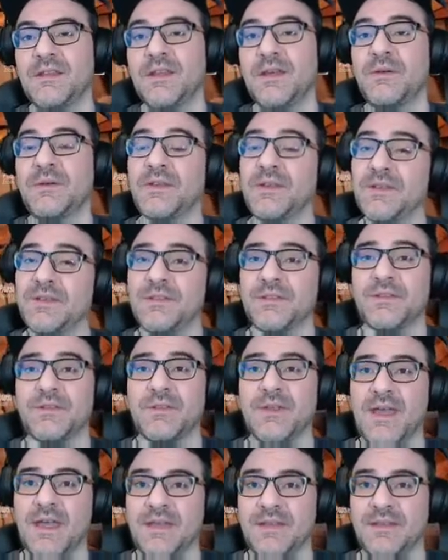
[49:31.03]
No, he doesn't
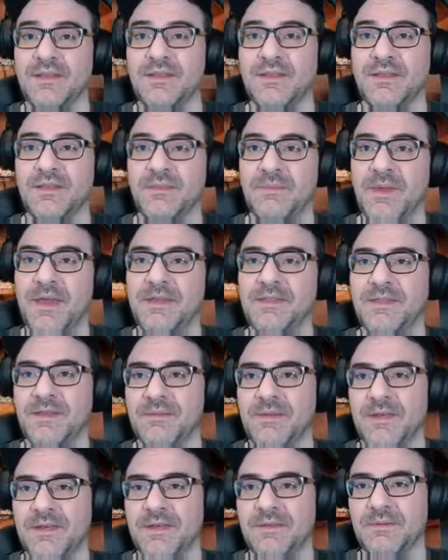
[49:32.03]
do that. The bad
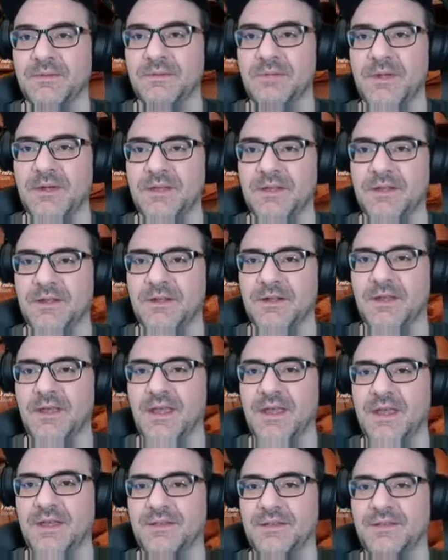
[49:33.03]
thing about him compared to other
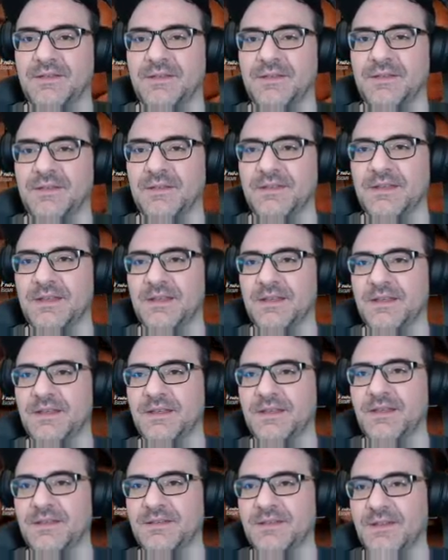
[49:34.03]
cats is that
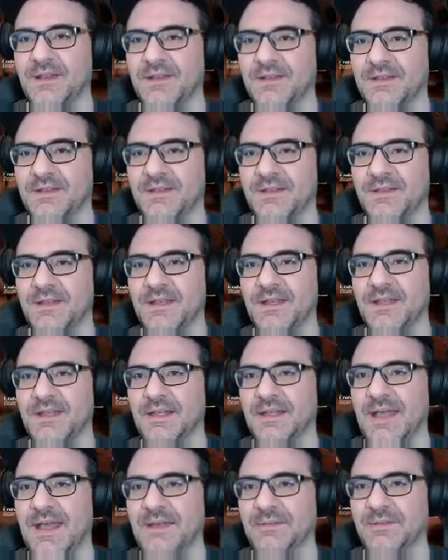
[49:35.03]
he doesn't like to get
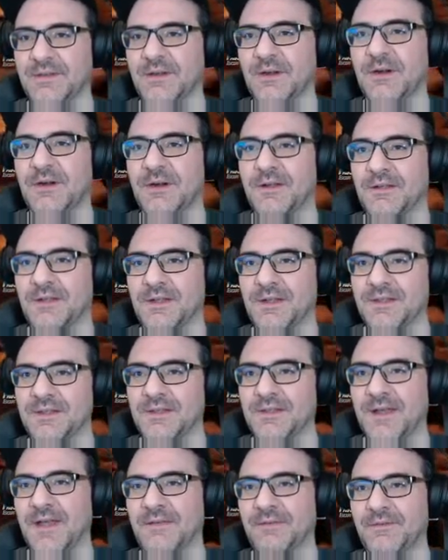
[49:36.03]
in laps at all. Like,
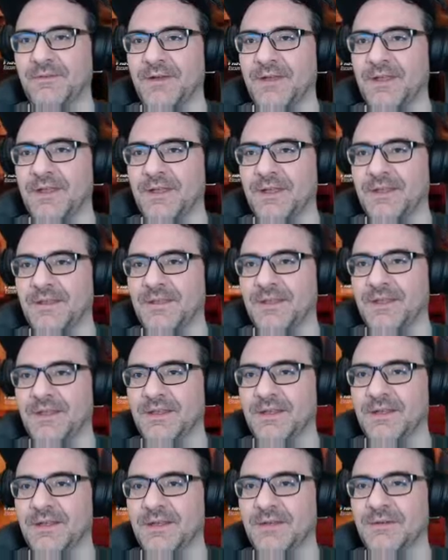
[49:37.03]
not for anything,
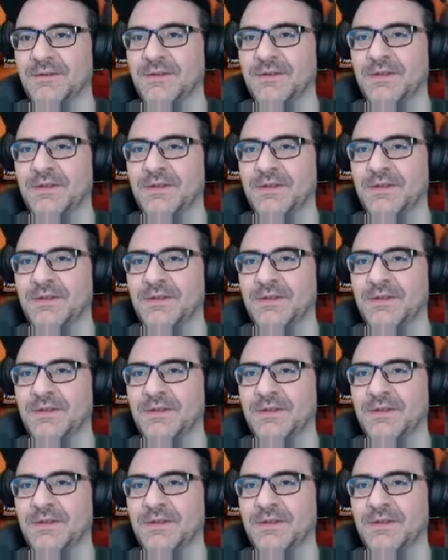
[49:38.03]
you know?